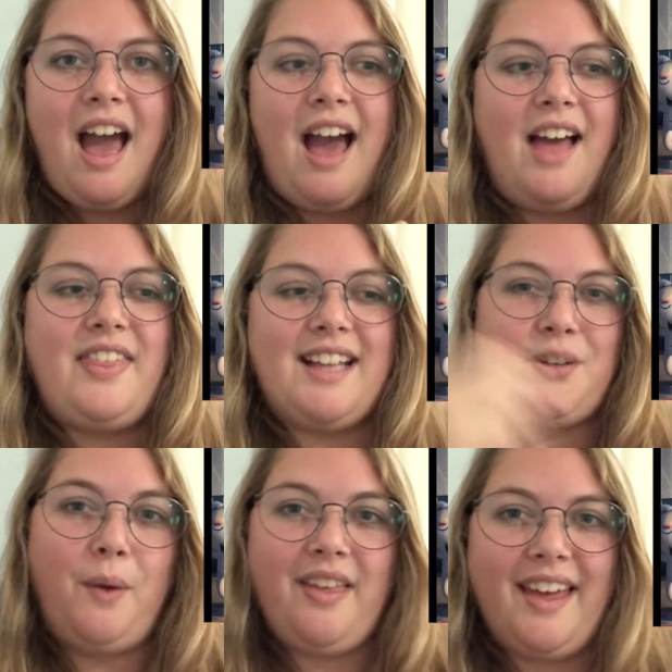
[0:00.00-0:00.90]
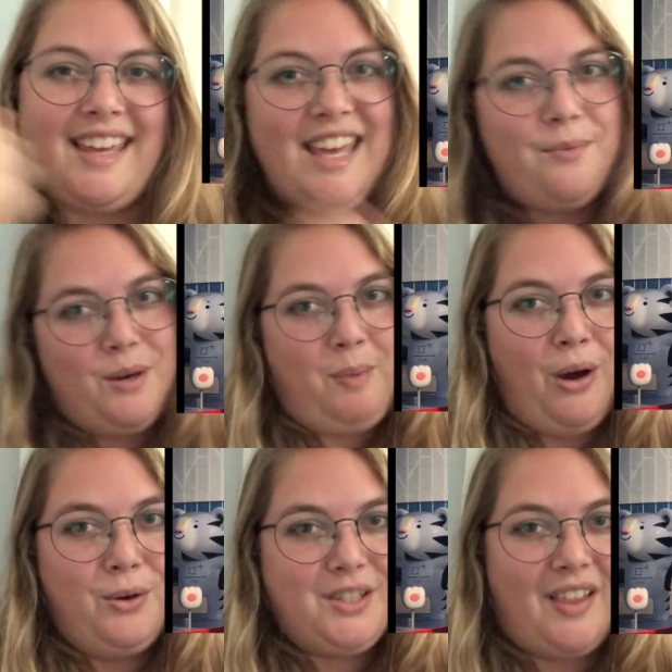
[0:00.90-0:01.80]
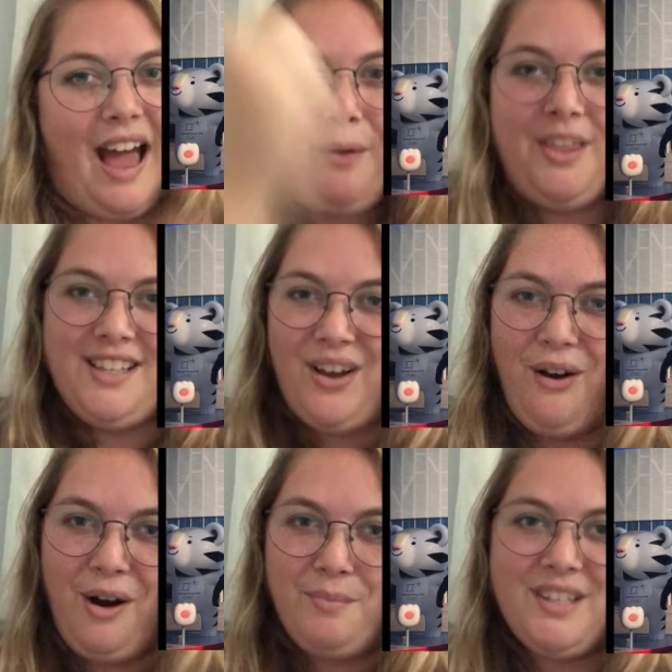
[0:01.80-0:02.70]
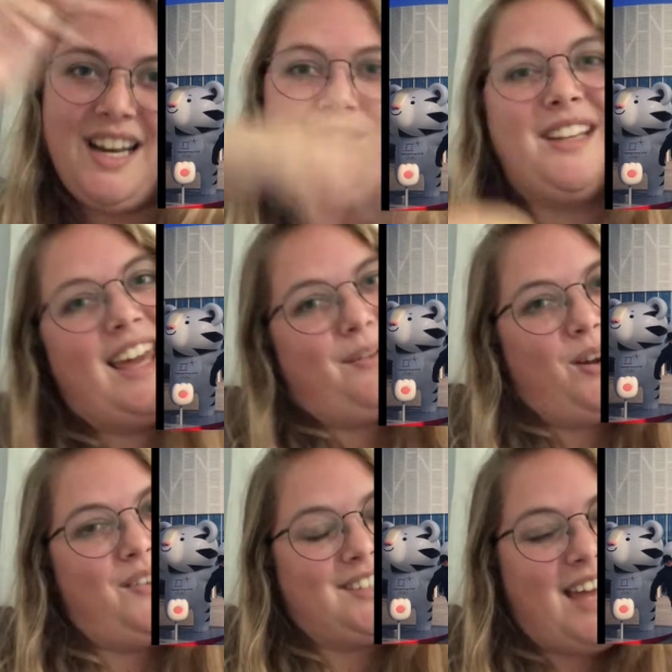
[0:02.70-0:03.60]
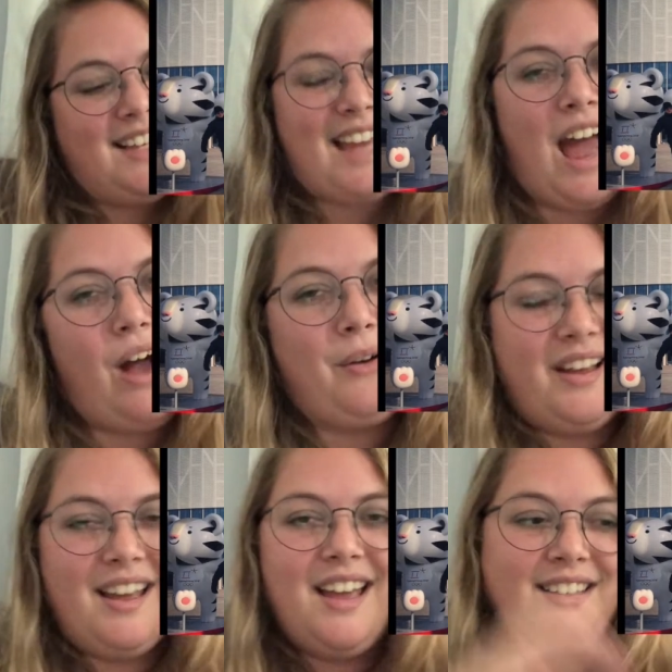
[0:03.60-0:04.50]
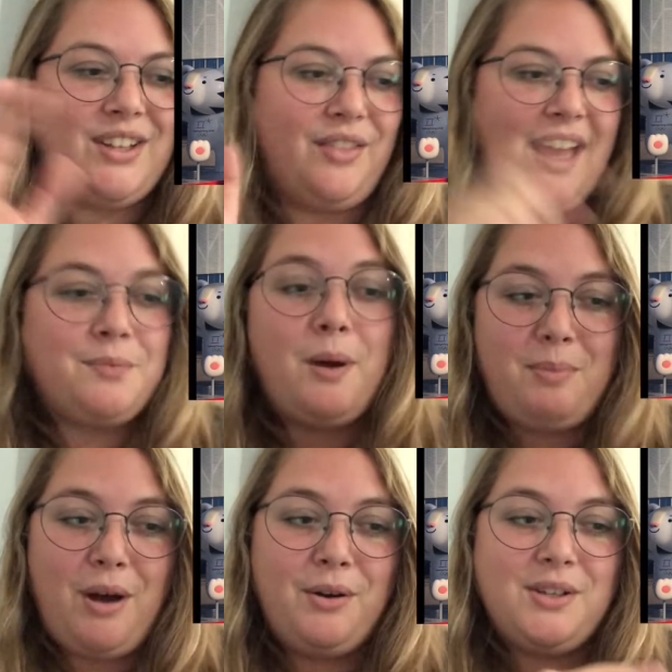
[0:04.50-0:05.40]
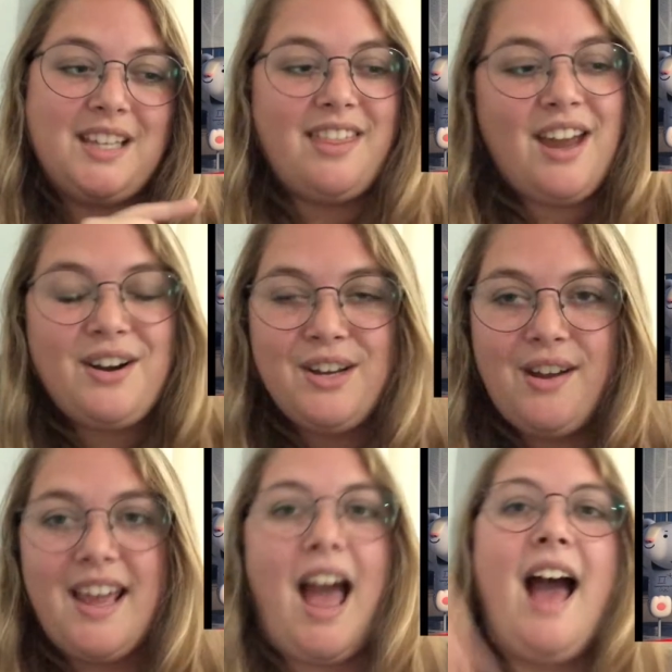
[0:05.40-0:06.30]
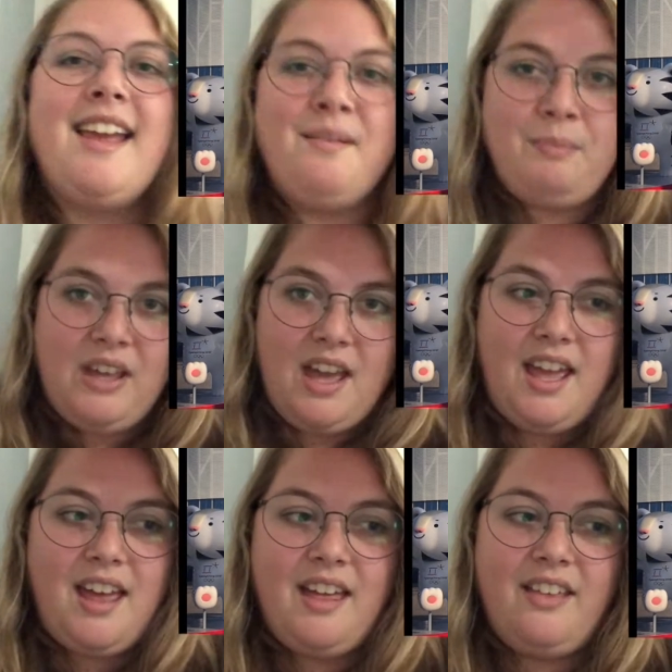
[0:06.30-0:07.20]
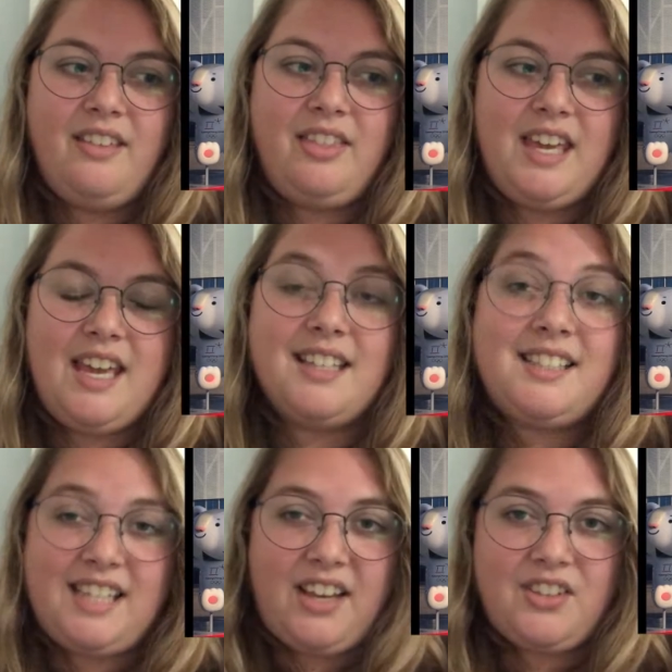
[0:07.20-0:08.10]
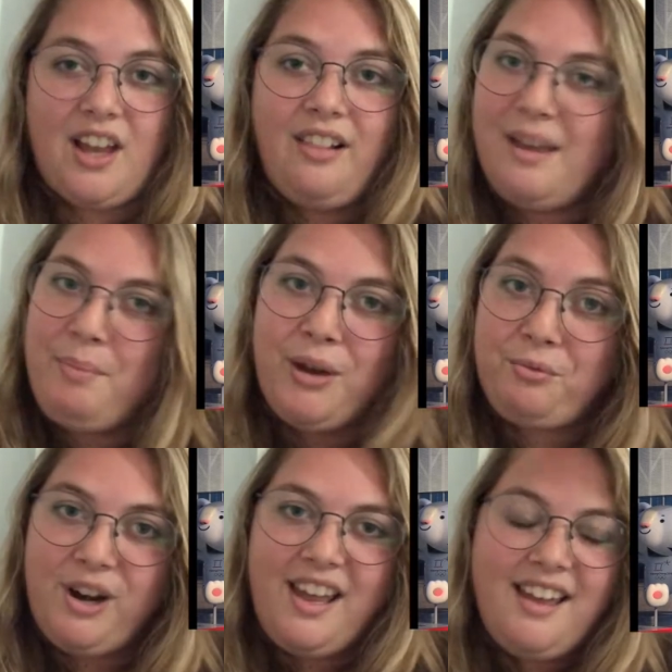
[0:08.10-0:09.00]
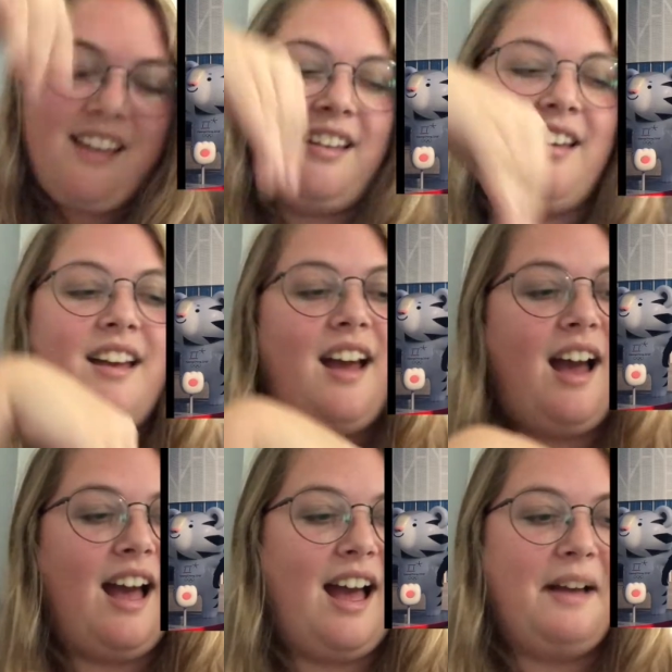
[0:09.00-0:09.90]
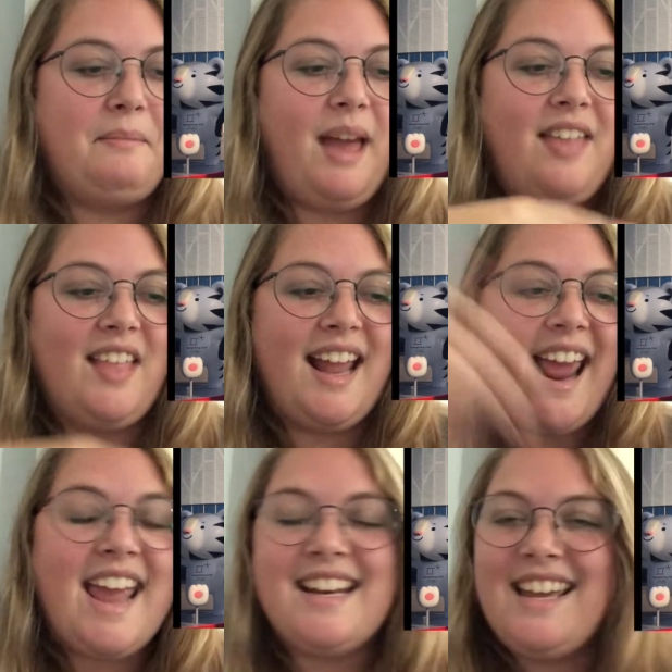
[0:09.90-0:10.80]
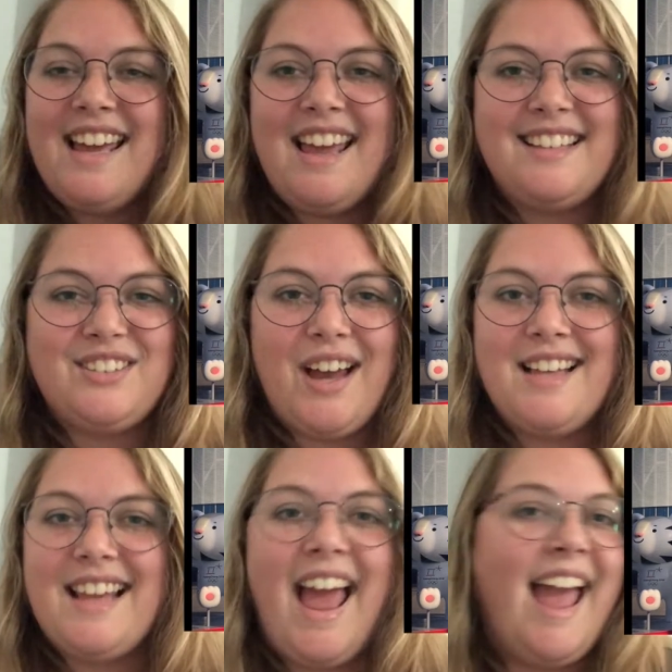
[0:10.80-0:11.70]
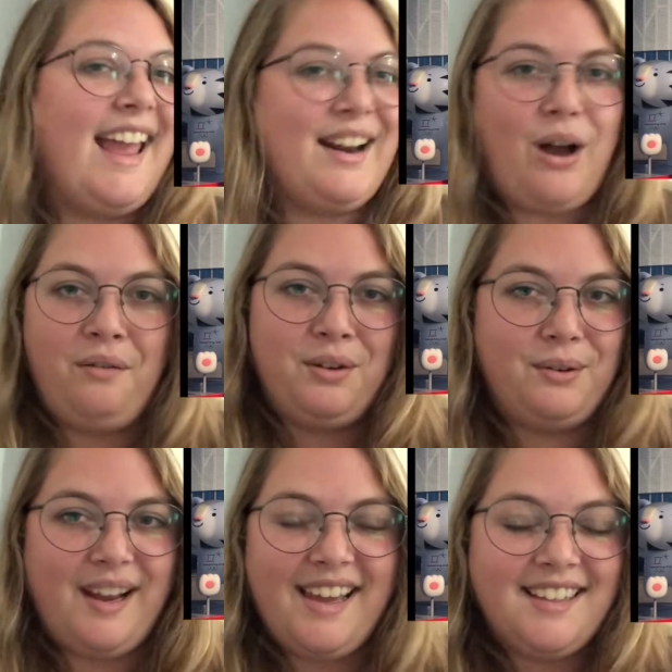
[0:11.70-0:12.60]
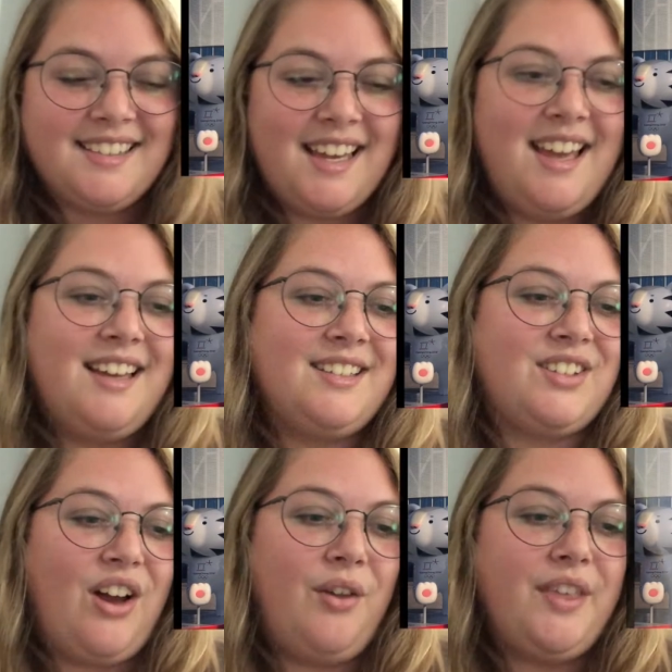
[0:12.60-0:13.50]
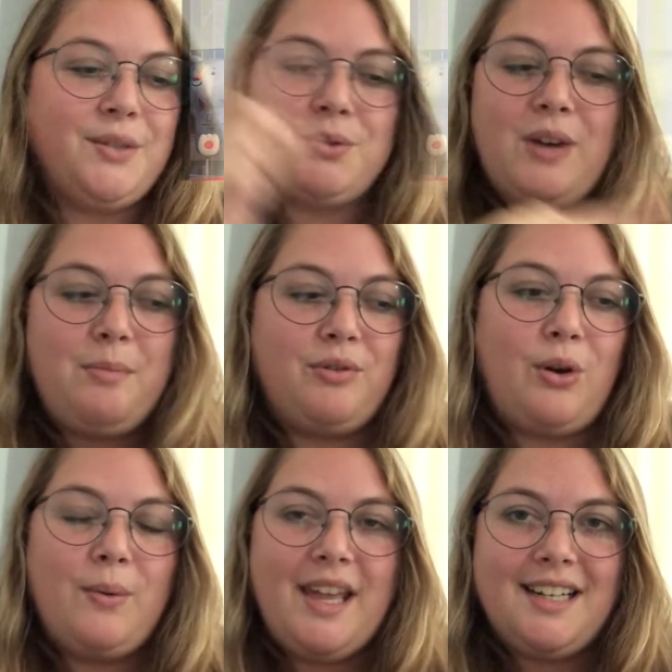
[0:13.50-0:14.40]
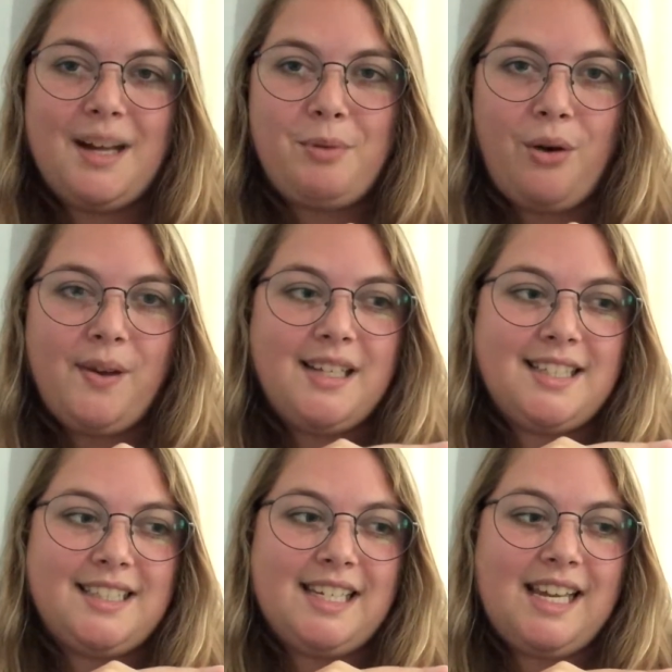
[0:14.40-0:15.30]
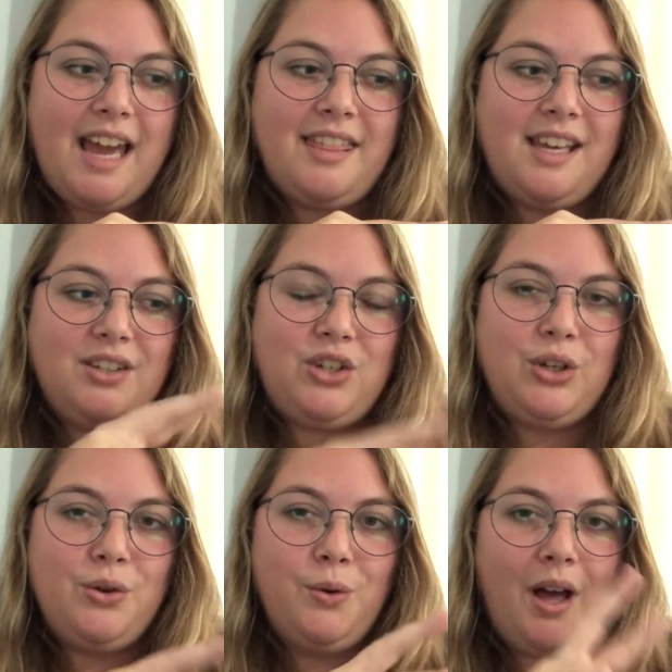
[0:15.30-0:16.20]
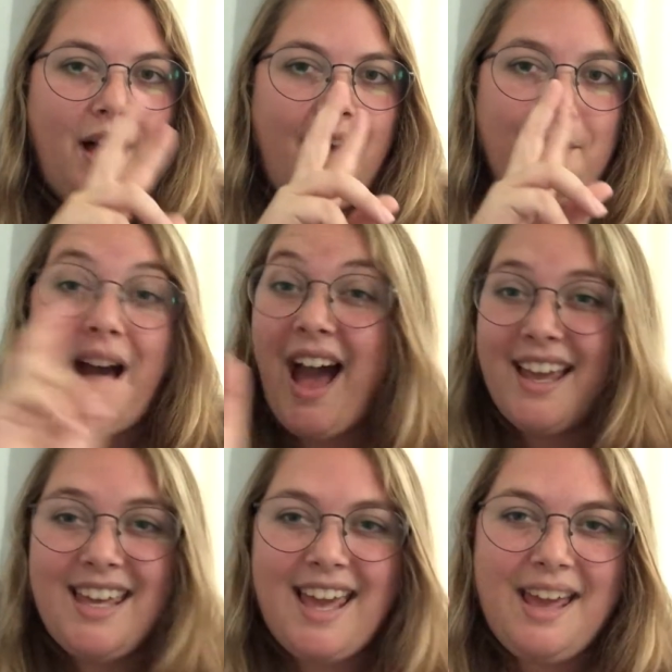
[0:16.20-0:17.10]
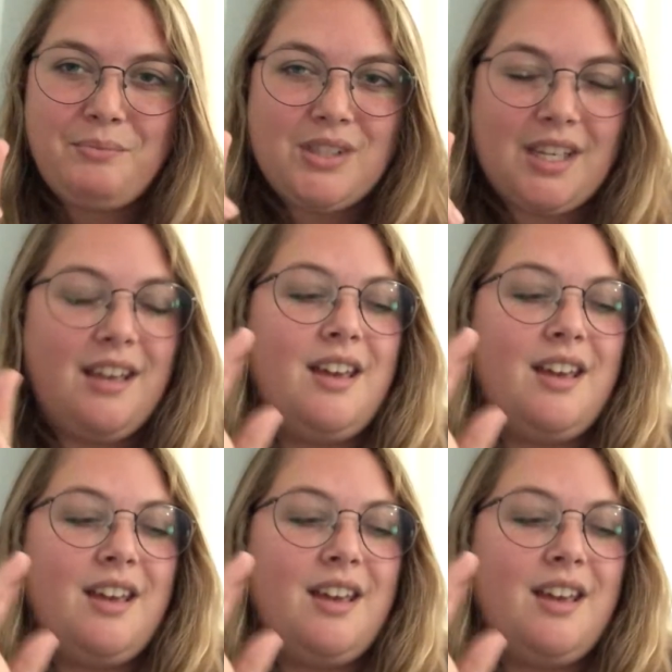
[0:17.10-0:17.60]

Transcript: That's a way, like, he would pose a lot with his arms, and he would kick one of his legs out. So that's what pose that they're doing. I am being the 6th Olympic ring, and then Andy is just hanging off the rings. So this was right before we ended up going to see, I think, 2 hockey games.